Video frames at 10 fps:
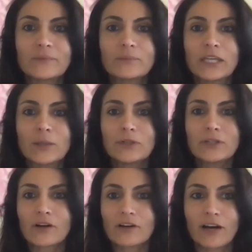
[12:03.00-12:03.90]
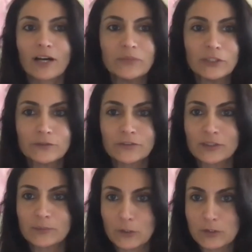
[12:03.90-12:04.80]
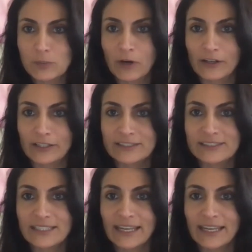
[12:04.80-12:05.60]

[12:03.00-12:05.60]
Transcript: people are on mute for the most part,